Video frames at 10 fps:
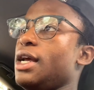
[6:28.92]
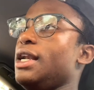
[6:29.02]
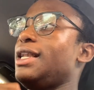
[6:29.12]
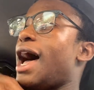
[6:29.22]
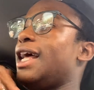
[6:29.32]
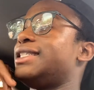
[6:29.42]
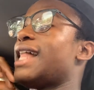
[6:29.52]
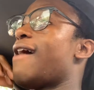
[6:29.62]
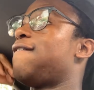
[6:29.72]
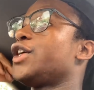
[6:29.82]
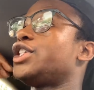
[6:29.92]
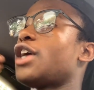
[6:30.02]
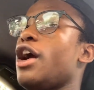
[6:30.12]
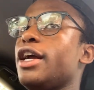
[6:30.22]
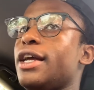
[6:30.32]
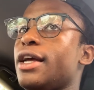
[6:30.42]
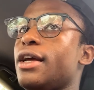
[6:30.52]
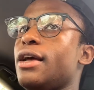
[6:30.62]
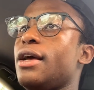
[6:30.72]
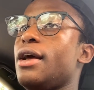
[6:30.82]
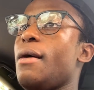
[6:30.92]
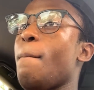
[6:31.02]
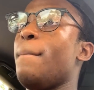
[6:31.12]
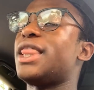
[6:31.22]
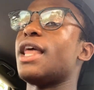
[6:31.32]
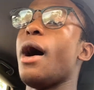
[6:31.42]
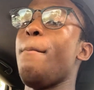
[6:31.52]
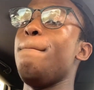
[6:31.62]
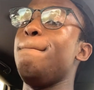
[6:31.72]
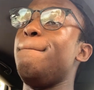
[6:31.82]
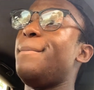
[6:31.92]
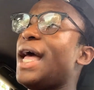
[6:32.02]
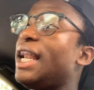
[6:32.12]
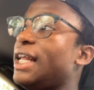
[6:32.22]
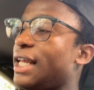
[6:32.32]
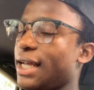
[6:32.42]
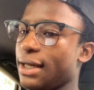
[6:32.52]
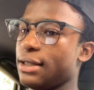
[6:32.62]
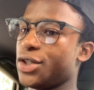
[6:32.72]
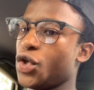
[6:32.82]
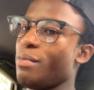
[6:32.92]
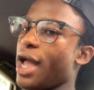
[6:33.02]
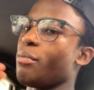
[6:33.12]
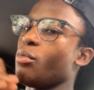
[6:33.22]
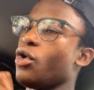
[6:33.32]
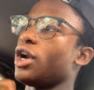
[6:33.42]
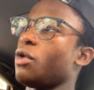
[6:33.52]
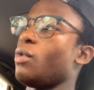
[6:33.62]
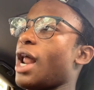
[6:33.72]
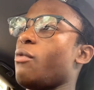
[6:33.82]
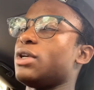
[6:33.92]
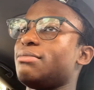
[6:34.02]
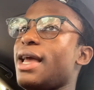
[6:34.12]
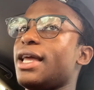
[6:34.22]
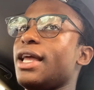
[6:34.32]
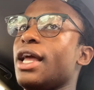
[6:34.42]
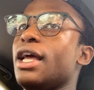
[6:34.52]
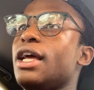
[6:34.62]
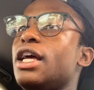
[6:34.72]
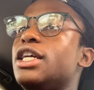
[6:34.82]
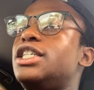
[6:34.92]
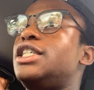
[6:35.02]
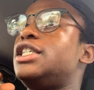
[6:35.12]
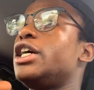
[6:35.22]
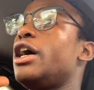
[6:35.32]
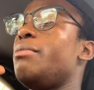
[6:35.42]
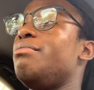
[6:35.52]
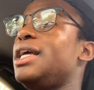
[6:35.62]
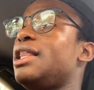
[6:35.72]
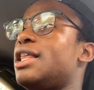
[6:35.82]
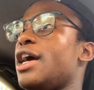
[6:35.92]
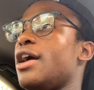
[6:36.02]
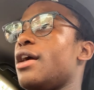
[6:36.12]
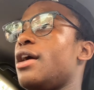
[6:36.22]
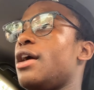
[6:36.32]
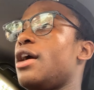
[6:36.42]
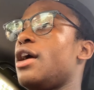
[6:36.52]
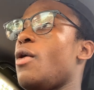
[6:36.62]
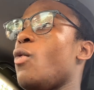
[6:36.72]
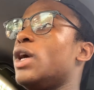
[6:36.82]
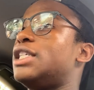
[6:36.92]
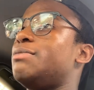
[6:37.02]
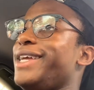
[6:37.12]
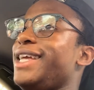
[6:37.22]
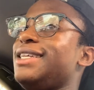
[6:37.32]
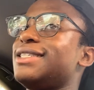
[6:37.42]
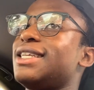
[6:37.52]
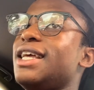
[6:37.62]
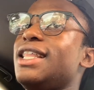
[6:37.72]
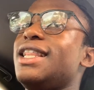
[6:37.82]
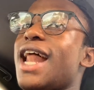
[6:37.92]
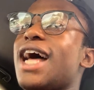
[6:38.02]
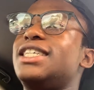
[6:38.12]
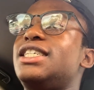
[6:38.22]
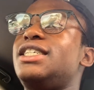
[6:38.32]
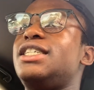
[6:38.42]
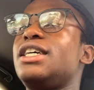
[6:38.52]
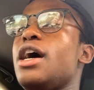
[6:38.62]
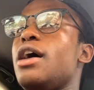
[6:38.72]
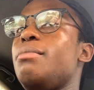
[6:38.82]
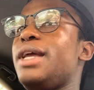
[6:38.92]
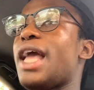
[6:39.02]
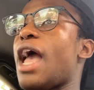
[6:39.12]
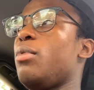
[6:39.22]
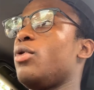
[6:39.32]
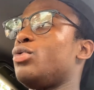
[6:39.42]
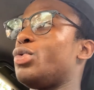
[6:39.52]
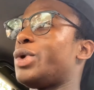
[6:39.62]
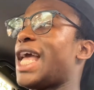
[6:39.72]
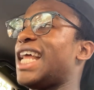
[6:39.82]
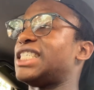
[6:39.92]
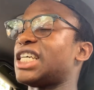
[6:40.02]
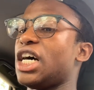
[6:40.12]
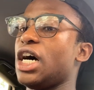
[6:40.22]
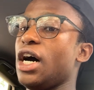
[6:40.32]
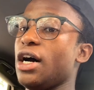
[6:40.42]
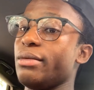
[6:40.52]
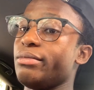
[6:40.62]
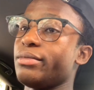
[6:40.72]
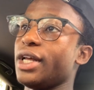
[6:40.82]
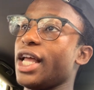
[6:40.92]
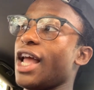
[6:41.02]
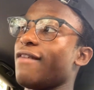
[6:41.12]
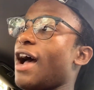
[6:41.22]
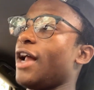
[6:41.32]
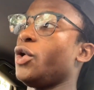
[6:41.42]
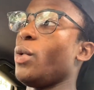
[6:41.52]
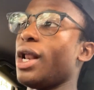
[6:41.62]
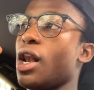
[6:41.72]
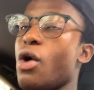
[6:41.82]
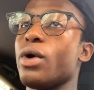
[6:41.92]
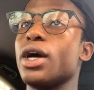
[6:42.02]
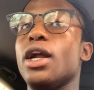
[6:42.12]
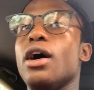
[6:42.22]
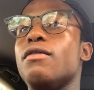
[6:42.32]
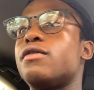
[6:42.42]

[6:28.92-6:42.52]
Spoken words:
Now, it's not for certain, but the ability to make more than what I was making should be there, which means that I should be able to catch up if I do it long enough.